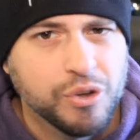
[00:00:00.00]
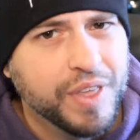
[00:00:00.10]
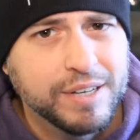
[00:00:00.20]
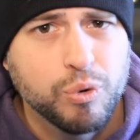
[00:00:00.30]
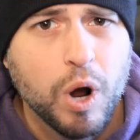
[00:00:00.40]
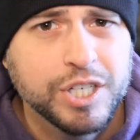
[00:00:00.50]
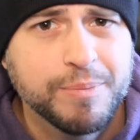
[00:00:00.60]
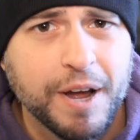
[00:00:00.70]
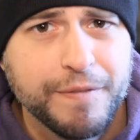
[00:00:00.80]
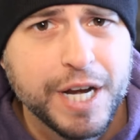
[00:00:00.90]
So thanks for
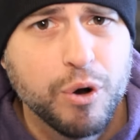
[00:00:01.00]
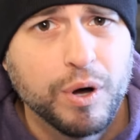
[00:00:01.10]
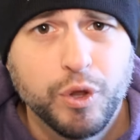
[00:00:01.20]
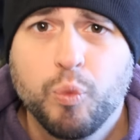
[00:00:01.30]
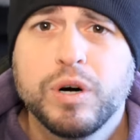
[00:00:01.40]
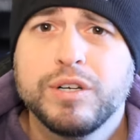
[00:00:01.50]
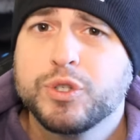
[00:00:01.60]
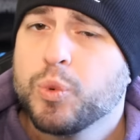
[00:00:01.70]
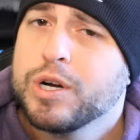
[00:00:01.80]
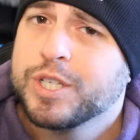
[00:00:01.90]
watching my video on the
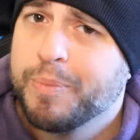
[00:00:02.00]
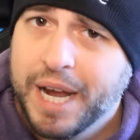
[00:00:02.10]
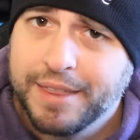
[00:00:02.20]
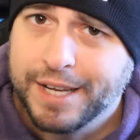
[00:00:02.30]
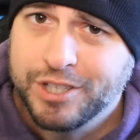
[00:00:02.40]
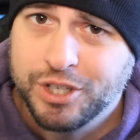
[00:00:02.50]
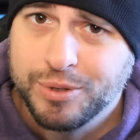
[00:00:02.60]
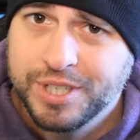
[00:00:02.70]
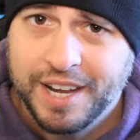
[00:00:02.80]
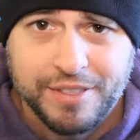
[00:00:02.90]
world's worst bathing
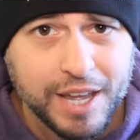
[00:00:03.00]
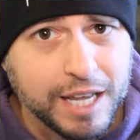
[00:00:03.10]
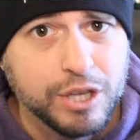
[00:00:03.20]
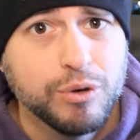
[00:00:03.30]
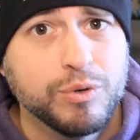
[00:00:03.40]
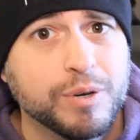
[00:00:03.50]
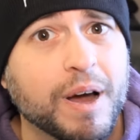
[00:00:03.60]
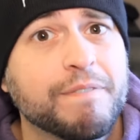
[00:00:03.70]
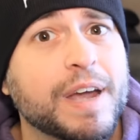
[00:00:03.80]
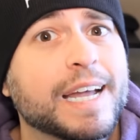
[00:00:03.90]
suits, and thank you to
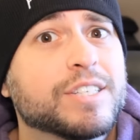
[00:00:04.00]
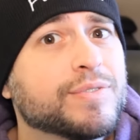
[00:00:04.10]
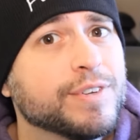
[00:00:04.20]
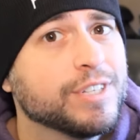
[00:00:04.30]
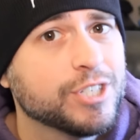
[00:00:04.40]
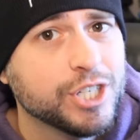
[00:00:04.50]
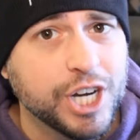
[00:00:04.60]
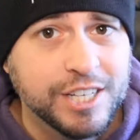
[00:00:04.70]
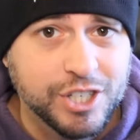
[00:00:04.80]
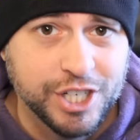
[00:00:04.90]
my fans for the
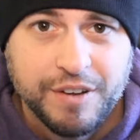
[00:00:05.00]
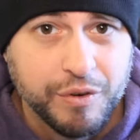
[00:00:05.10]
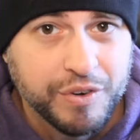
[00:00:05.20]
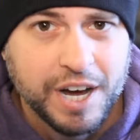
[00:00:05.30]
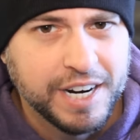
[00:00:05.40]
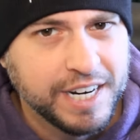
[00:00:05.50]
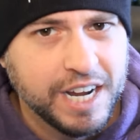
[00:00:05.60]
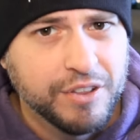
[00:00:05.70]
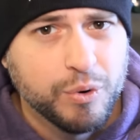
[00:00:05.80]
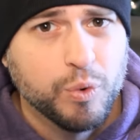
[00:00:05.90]
suggestion. If you've got
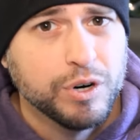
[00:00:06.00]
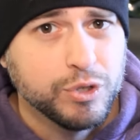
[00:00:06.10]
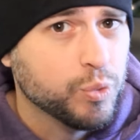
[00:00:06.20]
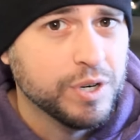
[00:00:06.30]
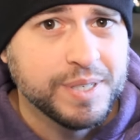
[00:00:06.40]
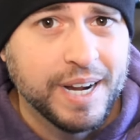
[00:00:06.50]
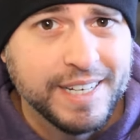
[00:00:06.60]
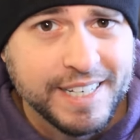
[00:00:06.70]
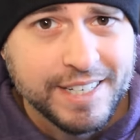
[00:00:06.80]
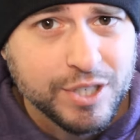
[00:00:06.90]
any other world's worst
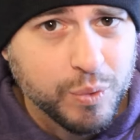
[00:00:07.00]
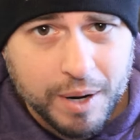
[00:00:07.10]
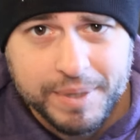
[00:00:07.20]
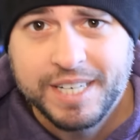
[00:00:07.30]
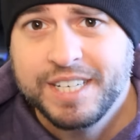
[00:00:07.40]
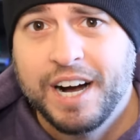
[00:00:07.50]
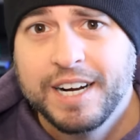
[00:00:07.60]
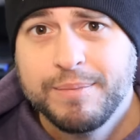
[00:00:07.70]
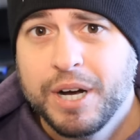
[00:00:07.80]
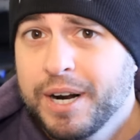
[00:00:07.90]
ideas you want me to
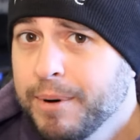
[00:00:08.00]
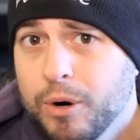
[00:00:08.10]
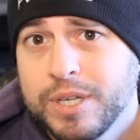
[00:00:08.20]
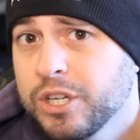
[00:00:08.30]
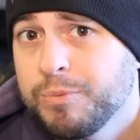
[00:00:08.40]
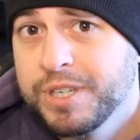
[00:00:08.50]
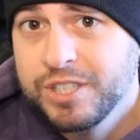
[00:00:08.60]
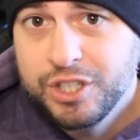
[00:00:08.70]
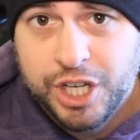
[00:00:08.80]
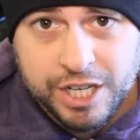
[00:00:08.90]
talk about, I'm always open
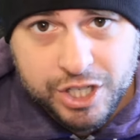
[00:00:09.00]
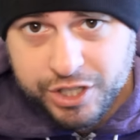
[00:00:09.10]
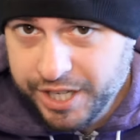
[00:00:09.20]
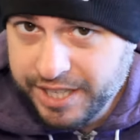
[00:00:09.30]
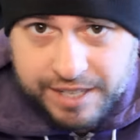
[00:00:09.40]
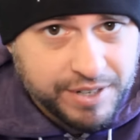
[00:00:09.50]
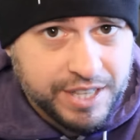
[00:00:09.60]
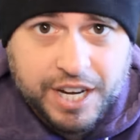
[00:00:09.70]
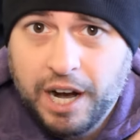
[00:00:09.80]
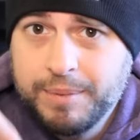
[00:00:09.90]
to suggestions. You can it
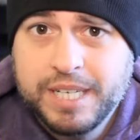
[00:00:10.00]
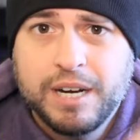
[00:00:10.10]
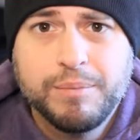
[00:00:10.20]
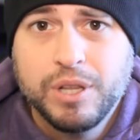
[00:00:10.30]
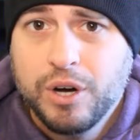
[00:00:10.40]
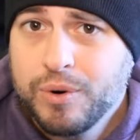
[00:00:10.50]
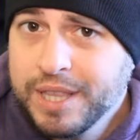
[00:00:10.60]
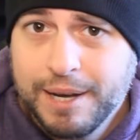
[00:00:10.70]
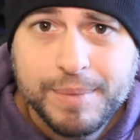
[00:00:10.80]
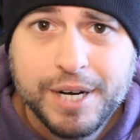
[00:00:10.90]
in the comment down below
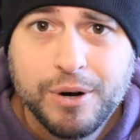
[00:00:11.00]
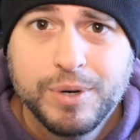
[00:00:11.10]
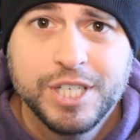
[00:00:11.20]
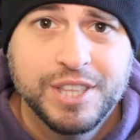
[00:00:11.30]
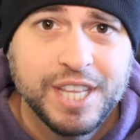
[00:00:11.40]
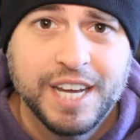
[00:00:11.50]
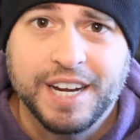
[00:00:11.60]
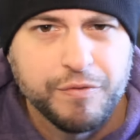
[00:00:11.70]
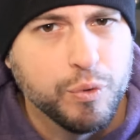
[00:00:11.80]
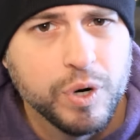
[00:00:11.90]
and let me know what you
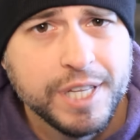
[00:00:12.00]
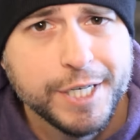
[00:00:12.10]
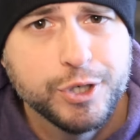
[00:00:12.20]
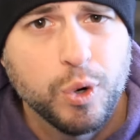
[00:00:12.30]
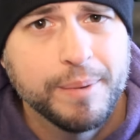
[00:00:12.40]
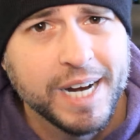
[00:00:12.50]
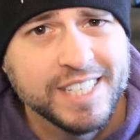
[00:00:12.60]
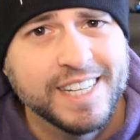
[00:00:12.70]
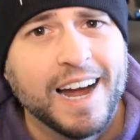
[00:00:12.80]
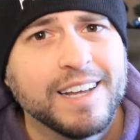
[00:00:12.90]
think. If you really enjoy my
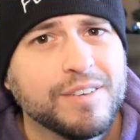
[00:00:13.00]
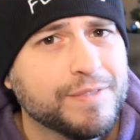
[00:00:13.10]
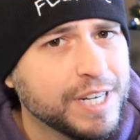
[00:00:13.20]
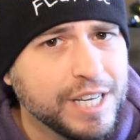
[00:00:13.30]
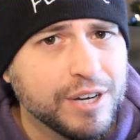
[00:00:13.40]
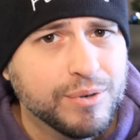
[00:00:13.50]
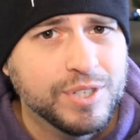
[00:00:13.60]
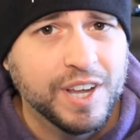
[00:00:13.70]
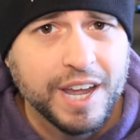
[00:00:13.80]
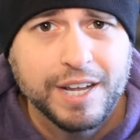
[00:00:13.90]
style of
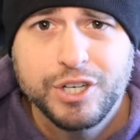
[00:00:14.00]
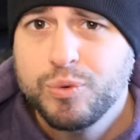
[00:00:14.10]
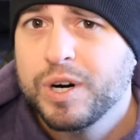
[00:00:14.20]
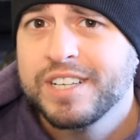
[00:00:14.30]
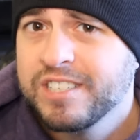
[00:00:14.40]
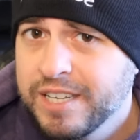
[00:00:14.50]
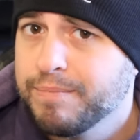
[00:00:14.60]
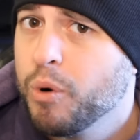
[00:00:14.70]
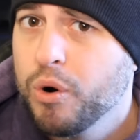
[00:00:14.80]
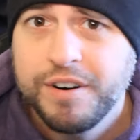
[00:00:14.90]
videos and you want to see
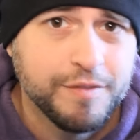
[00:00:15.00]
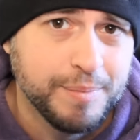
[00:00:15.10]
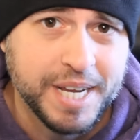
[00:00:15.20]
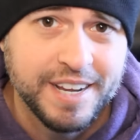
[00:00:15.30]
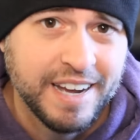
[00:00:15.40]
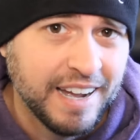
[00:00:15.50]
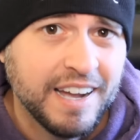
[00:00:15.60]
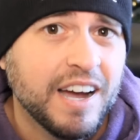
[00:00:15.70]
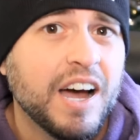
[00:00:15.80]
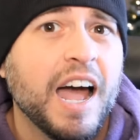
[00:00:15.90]
more of me
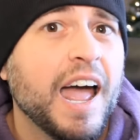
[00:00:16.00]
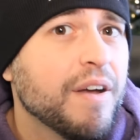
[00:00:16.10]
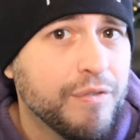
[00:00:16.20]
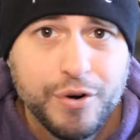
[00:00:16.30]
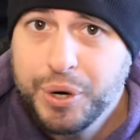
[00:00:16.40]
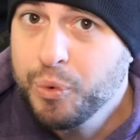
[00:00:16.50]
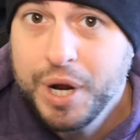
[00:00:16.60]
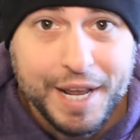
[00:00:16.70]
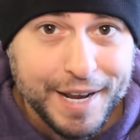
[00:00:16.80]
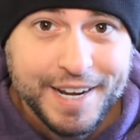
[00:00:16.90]
every
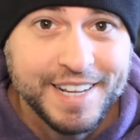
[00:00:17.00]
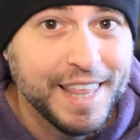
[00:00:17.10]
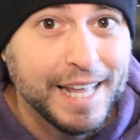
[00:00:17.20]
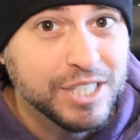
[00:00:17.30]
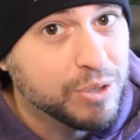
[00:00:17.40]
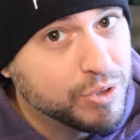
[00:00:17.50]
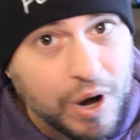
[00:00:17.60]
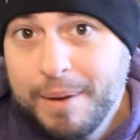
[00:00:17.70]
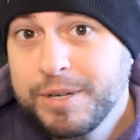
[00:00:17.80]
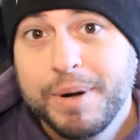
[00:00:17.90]
week, then
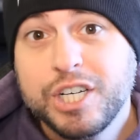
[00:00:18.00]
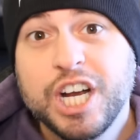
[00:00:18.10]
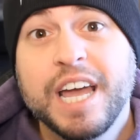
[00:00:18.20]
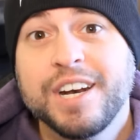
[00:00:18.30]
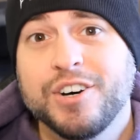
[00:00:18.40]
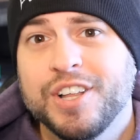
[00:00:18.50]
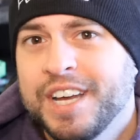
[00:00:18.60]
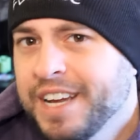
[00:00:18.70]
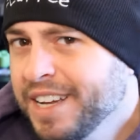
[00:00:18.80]
subscribe to my channel,